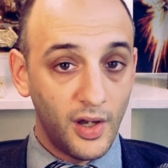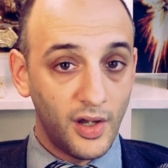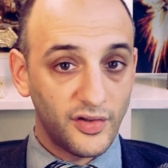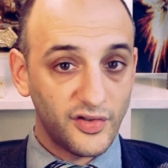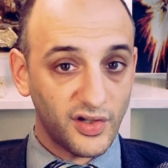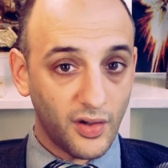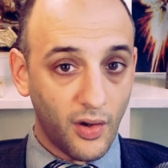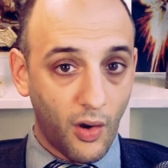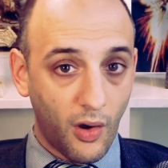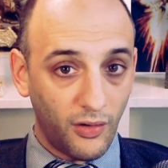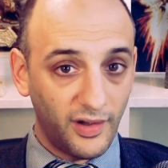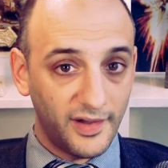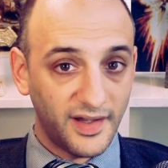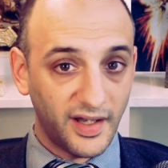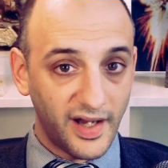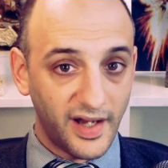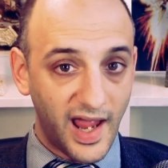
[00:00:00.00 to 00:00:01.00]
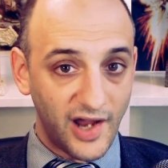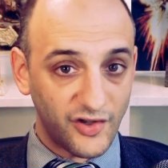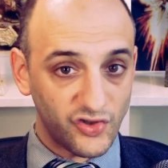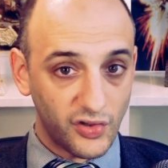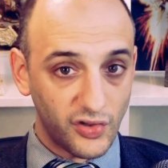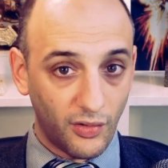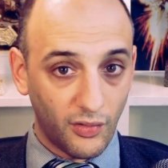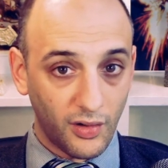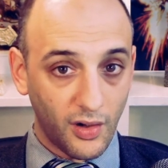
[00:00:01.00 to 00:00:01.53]
to call in the
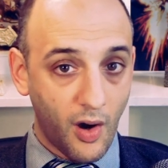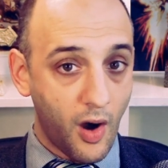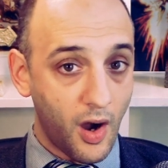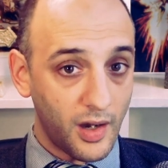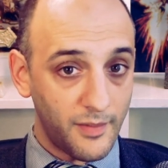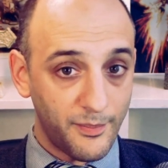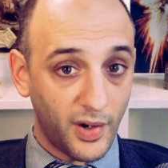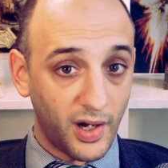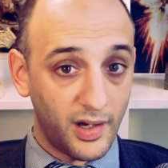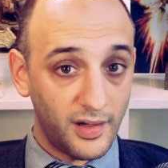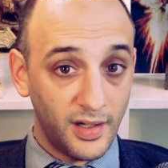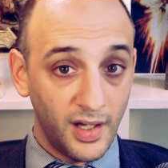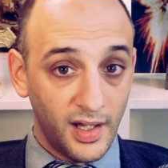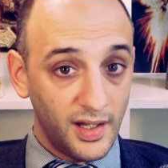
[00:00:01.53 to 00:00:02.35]
National Guard, but